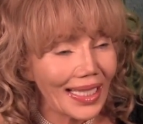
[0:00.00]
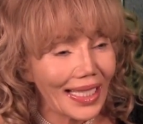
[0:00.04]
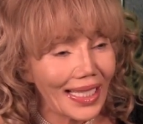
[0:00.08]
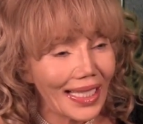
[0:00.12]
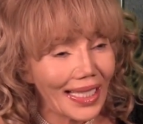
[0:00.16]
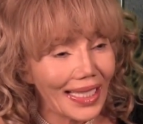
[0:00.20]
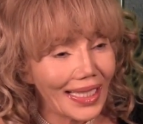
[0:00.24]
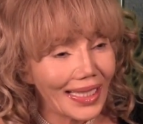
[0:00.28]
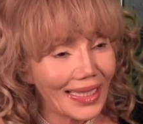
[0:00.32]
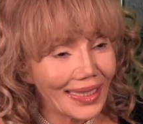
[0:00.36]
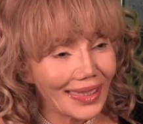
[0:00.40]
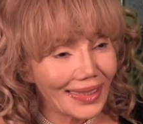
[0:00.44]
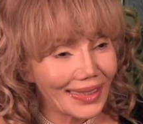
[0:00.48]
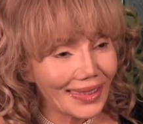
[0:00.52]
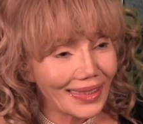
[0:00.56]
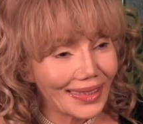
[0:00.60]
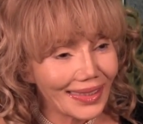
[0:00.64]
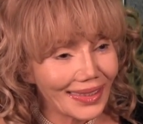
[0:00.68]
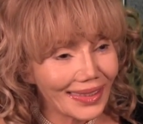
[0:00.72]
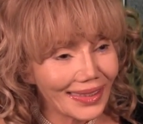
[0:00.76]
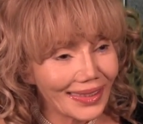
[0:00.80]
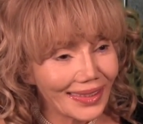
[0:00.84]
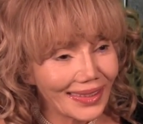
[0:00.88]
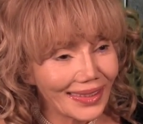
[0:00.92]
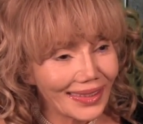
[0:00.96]

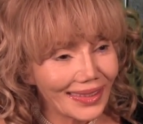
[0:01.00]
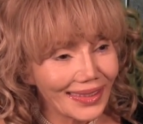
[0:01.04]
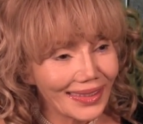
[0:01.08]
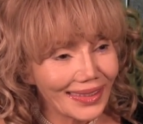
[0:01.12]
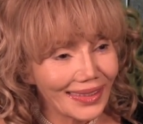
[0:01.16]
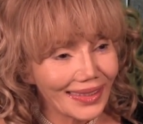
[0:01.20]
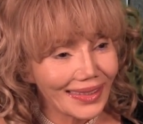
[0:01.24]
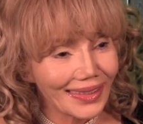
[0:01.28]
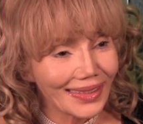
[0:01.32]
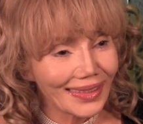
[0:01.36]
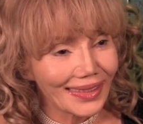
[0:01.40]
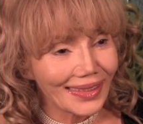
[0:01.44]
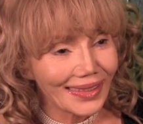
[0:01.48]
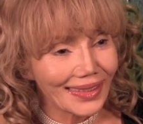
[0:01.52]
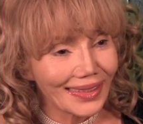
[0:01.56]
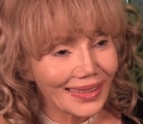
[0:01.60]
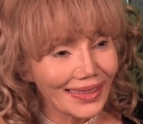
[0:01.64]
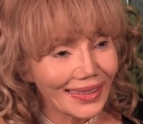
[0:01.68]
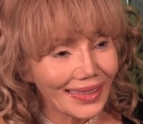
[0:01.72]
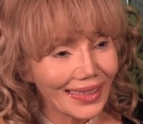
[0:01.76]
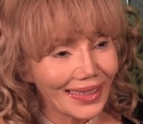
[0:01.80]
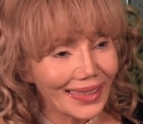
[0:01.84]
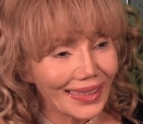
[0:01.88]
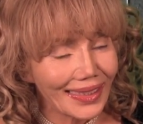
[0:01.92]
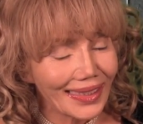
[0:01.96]
And
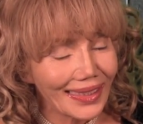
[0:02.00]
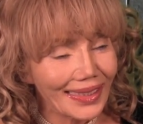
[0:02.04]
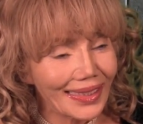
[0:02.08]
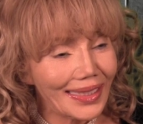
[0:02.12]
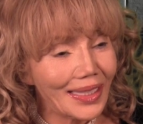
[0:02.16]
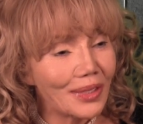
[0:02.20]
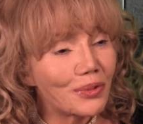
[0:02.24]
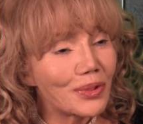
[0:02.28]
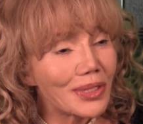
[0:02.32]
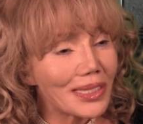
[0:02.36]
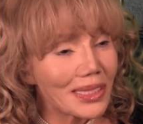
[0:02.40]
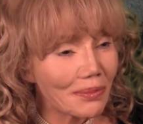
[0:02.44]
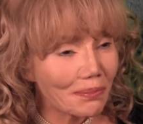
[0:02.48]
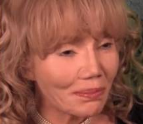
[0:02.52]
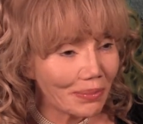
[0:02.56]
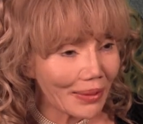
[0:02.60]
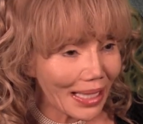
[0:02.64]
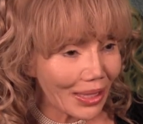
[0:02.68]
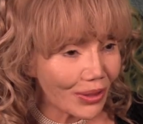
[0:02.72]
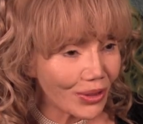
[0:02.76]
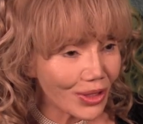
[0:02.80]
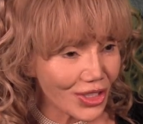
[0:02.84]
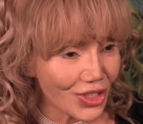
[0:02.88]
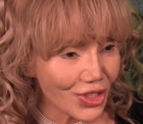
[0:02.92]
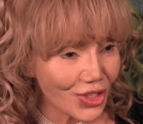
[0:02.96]
there was a
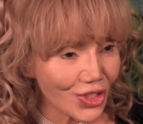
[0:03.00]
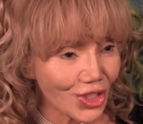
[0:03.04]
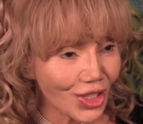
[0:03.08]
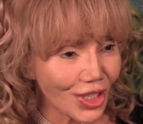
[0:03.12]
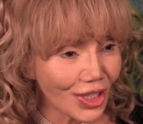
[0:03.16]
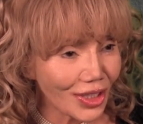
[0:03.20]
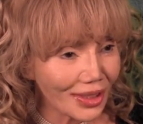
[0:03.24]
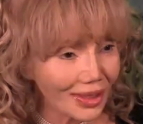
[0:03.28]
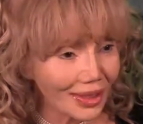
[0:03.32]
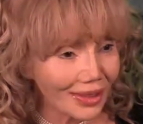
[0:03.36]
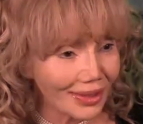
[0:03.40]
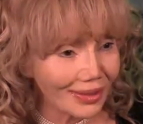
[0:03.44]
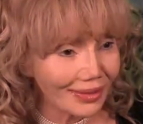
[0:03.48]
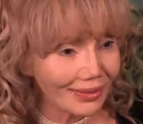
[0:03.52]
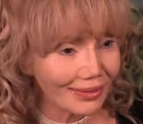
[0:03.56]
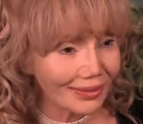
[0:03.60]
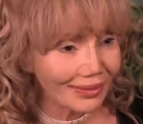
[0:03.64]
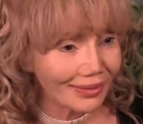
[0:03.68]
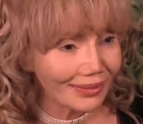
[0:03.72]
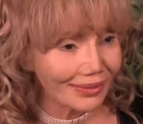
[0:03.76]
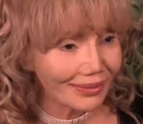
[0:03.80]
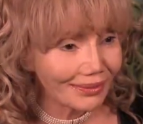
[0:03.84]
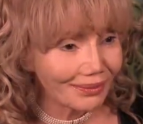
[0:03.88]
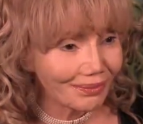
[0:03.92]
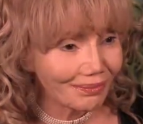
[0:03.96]
power struggle,
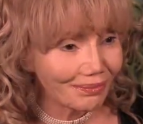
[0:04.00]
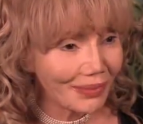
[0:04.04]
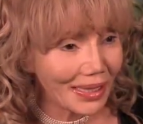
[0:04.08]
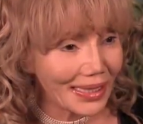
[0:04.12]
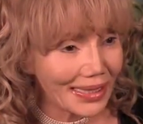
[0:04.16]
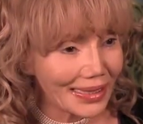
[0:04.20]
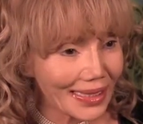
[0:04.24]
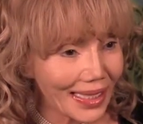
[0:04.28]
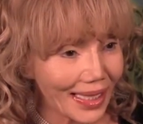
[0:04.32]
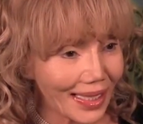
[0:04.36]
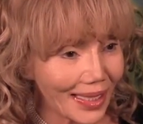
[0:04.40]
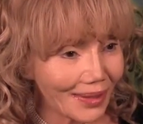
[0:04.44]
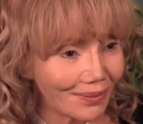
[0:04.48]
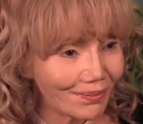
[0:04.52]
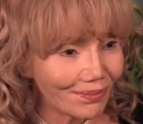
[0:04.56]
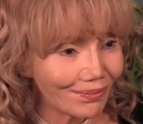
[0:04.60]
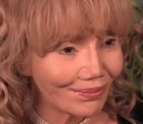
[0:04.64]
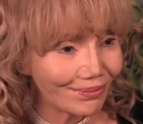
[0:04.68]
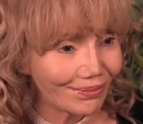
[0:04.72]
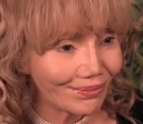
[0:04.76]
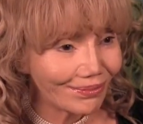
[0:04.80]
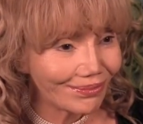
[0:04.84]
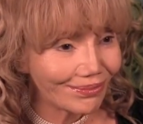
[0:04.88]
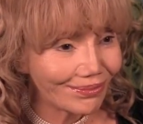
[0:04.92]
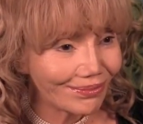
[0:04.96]
big time,
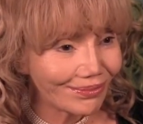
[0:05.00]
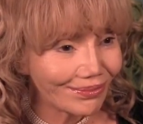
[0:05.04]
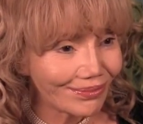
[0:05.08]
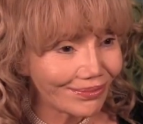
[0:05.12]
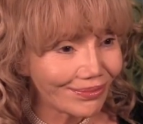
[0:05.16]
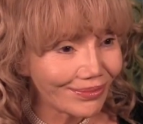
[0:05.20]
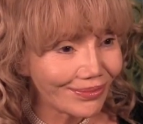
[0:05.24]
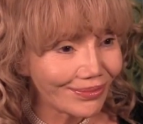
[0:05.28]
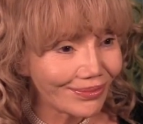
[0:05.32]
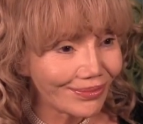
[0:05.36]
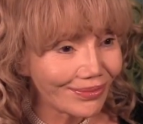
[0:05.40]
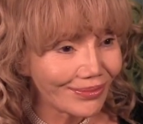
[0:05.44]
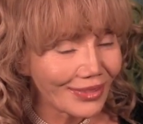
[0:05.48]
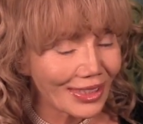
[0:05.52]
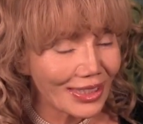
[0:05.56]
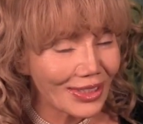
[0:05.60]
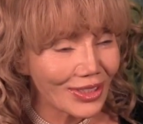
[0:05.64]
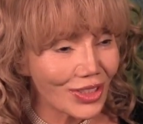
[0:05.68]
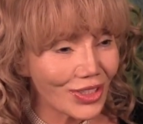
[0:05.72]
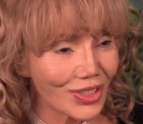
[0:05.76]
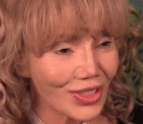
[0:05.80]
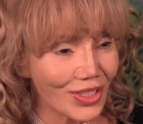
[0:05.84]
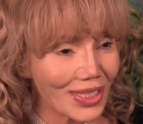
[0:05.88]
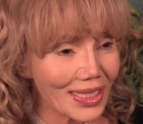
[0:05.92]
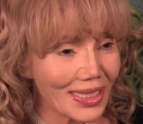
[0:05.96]

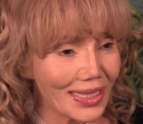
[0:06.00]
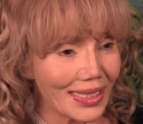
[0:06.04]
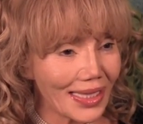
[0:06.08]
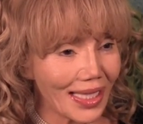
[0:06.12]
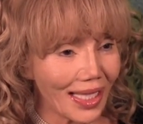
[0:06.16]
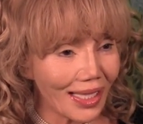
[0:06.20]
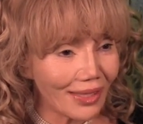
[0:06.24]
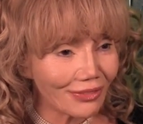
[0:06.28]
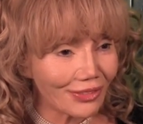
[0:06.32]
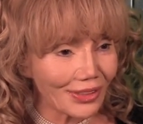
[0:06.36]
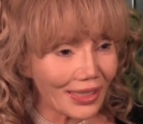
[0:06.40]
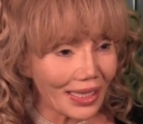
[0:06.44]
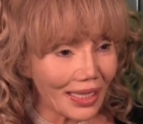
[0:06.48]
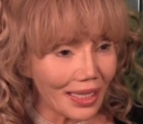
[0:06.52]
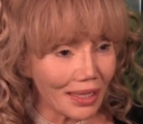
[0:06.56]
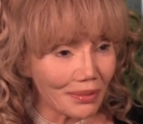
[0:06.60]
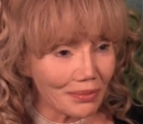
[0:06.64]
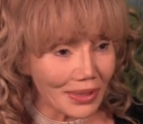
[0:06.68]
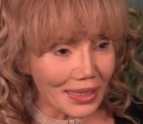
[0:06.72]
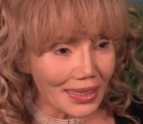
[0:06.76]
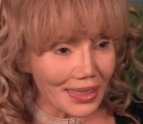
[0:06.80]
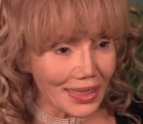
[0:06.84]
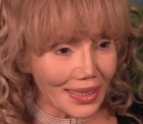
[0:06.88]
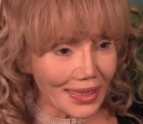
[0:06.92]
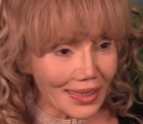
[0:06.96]
to see after
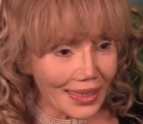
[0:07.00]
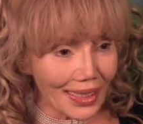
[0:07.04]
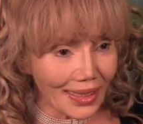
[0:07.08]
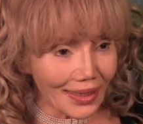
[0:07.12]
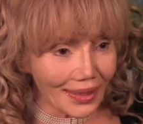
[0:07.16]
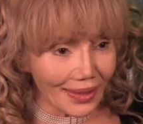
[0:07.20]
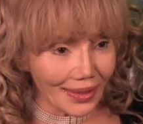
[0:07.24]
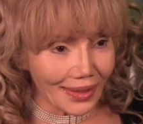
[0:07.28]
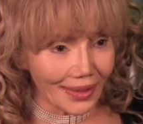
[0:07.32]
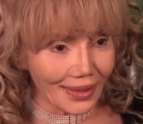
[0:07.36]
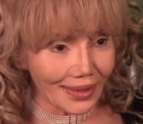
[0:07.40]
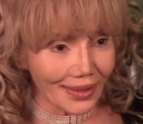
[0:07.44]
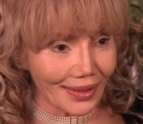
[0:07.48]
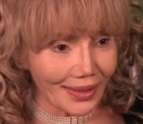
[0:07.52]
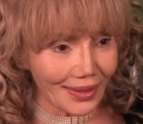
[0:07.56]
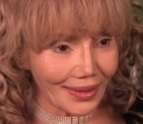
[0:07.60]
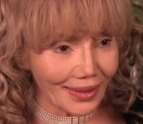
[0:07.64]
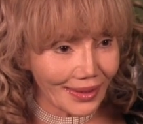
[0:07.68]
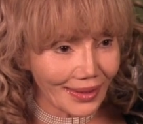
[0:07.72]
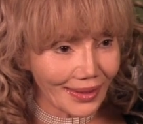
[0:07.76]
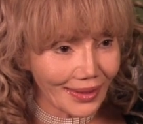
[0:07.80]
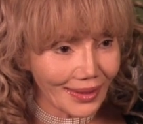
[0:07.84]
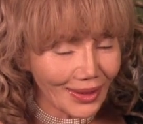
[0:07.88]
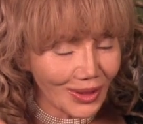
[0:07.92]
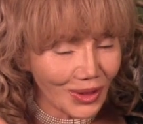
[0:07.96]
Hubbard's death
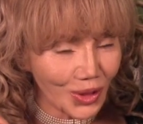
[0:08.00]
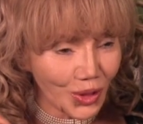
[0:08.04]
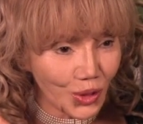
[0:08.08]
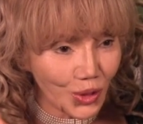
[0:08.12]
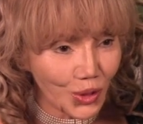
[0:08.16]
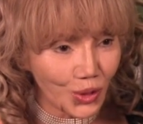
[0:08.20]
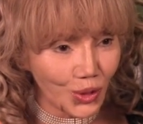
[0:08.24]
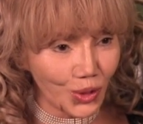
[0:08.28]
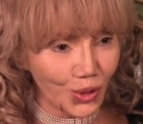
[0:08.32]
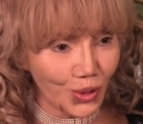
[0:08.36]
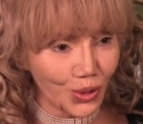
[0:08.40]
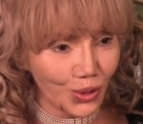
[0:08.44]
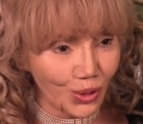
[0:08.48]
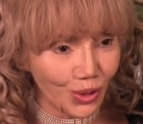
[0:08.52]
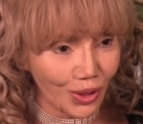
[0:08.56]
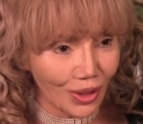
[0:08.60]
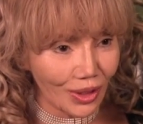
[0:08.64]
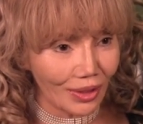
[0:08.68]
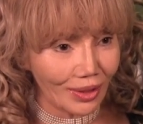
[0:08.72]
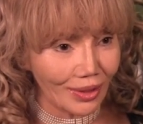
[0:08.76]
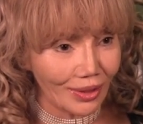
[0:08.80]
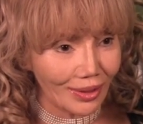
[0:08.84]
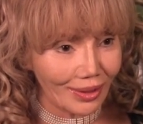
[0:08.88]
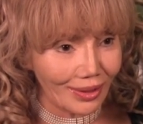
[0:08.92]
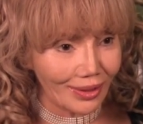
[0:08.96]
who
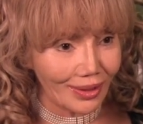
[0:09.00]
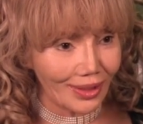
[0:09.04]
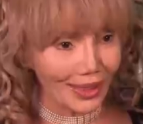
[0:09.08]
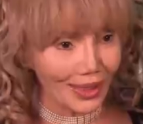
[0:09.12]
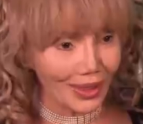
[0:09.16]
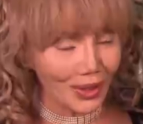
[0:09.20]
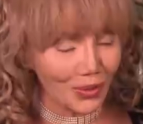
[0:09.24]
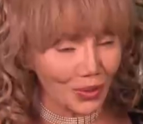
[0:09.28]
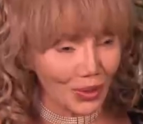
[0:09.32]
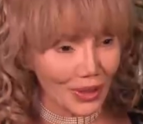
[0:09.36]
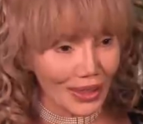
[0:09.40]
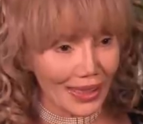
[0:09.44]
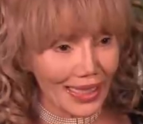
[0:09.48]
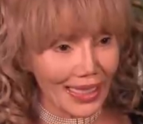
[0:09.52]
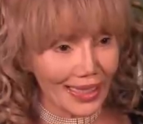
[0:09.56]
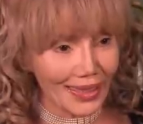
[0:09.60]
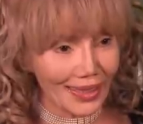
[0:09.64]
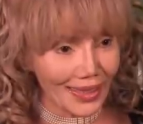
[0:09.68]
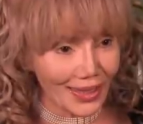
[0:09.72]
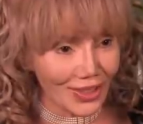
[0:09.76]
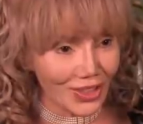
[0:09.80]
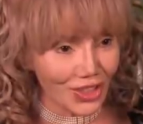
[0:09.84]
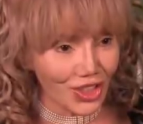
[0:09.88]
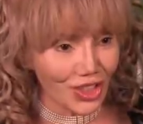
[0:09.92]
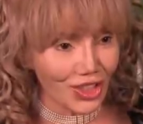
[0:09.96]
would
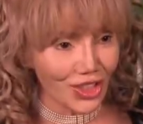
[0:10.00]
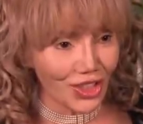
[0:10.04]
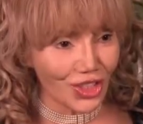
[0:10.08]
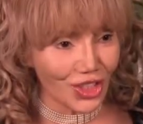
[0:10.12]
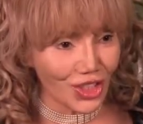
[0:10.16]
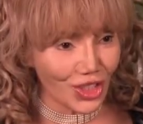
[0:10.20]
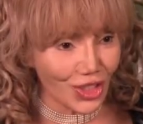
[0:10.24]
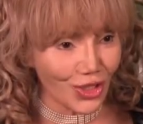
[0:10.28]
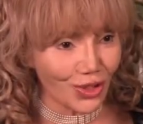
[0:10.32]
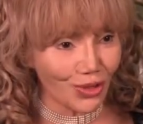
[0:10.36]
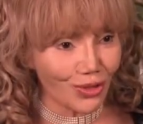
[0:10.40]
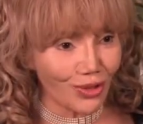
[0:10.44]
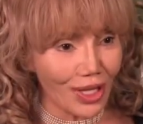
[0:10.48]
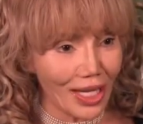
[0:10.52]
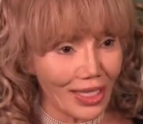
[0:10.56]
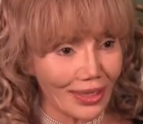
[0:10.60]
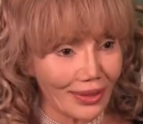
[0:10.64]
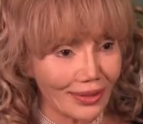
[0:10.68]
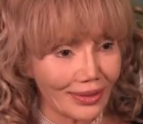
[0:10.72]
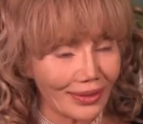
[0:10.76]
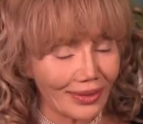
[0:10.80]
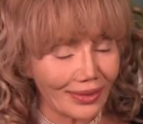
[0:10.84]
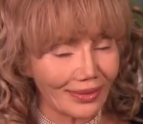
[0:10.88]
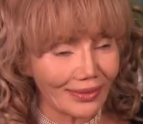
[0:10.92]
get the church to run.